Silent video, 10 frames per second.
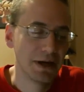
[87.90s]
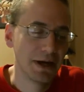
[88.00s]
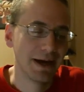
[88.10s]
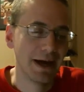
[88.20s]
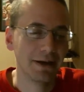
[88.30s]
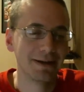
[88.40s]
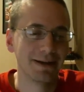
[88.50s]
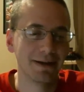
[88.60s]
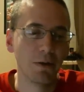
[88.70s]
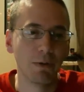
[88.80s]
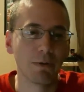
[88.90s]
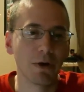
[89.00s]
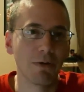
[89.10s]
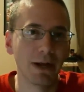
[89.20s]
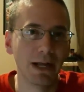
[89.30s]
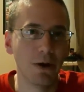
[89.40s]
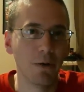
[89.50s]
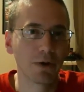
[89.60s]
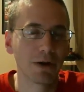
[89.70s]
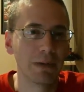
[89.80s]
and we were already
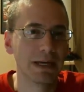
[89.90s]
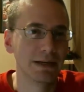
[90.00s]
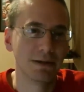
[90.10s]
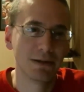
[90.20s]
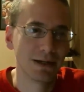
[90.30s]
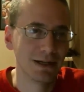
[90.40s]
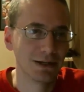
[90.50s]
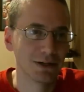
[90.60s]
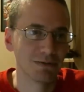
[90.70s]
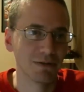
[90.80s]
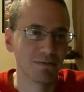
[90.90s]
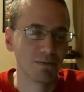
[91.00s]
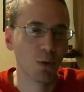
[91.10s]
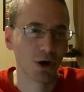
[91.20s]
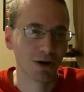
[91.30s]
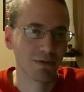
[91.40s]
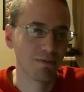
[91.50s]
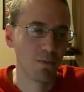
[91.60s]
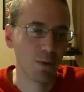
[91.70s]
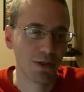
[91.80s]
overcommitted in terms of work
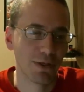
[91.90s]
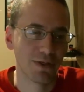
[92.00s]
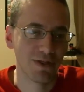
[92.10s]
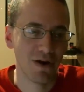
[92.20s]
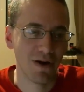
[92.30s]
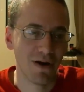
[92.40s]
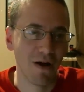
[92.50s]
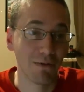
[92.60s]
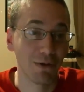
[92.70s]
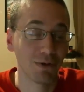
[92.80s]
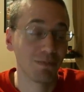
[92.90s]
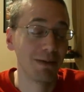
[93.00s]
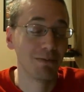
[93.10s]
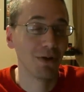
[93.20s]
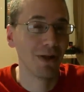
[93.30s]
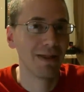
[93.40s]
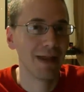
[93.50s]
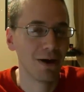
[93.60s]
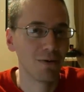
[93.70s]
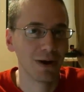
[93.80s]
with all of those people, and
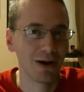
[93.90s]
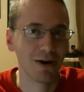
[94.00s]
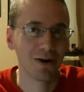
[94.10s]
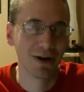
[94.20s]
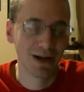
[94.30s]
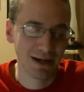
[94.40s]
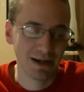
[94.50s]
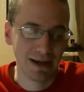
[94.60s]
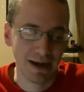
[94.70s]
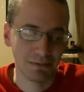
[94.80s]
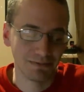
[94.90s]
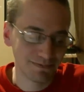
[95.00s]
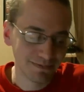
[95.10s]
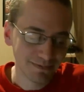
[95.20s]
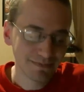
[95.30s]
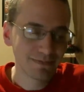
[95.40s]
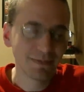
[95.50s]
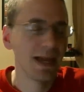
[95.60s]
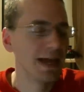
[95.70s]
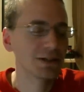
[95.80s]
now we are.
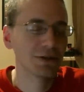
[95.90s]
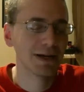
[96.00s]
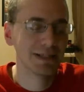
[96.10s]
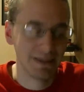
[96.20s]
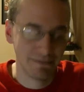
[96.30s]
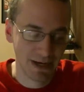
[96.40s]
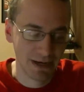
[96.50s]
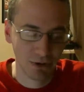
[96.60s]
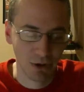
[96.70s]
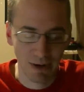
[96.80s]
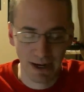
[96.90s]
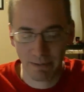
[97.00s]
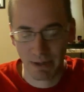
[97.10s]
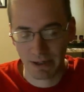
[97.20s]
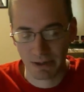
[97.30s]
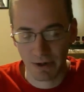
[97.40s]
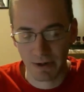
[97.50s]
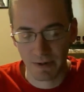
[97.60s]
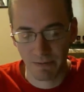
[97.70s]
It's crazy. I don't know why, but it's crazy.